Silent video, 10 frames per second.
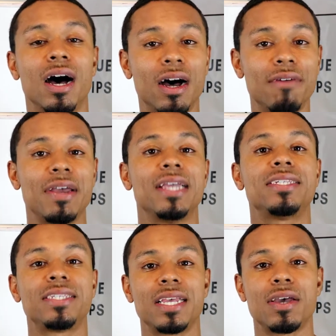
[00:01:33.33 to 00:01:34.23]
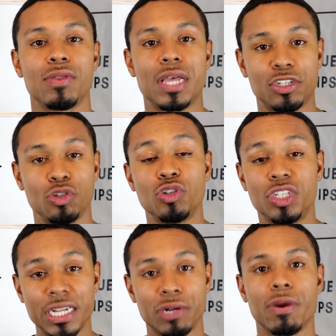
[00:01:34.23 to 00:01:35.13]
of a sale that you
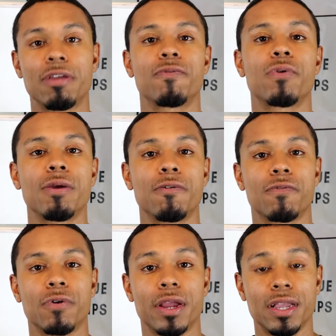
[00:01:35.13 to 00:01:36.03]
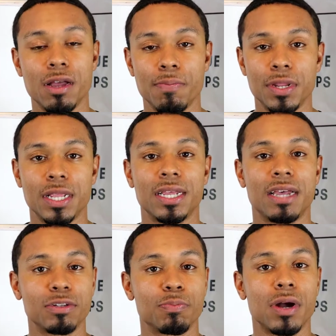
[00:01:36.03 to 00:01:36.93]
generate for a company that
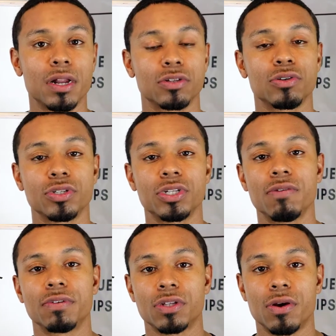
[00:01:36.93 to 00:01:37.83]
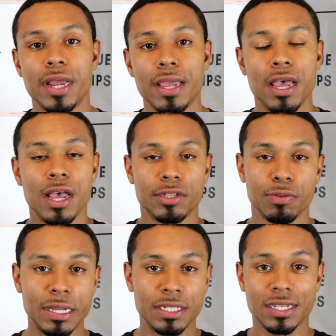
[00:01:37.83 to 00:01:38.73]
has a product or a service, all right? So
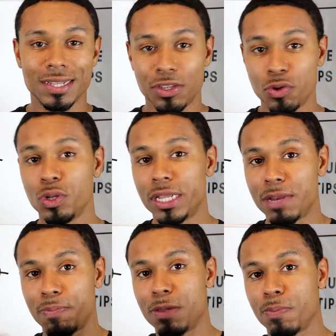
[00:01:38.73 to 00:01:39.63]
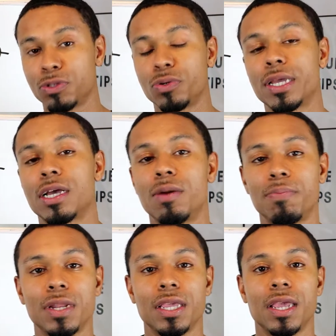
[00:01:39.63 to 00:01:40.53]
basically you lead people to a
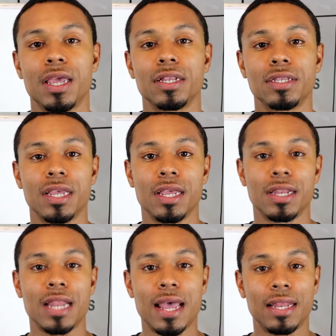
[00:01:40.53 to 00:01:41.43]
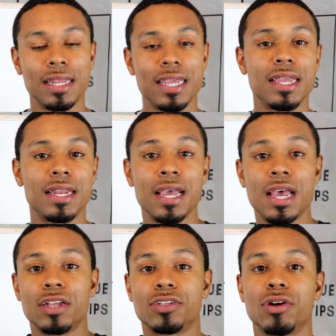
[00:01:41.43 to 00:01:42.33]
company and that lead
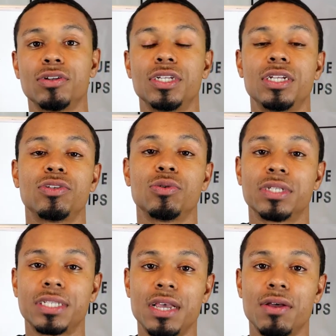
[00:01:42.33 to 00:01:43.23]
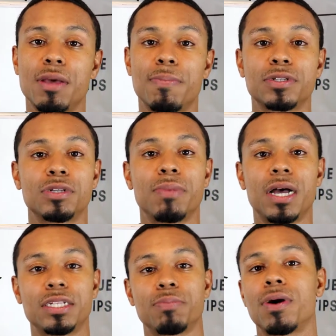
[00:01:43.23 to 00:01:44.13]
turns into a sale. That person
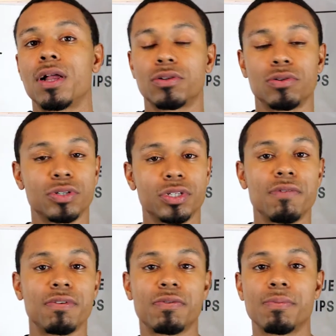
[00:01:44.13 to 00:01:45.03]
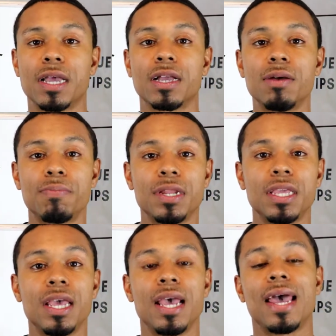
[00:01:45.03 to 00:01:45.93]
buys a product or a service from that
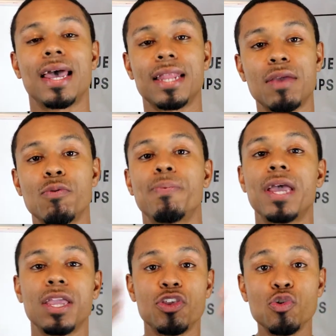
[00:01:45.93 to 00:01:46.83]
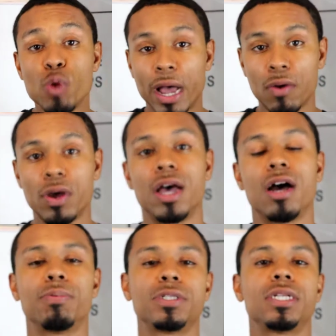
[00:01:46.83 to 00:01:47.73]
company and they will pay you out
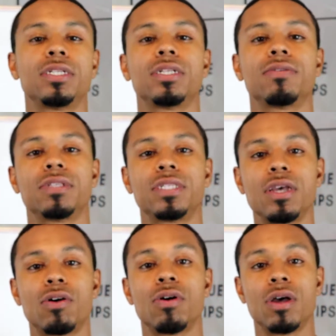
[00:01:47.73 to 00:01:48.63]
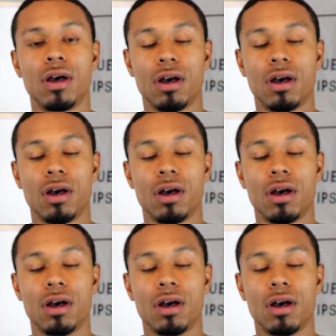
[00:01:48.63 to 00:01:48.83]
a percentage of the sale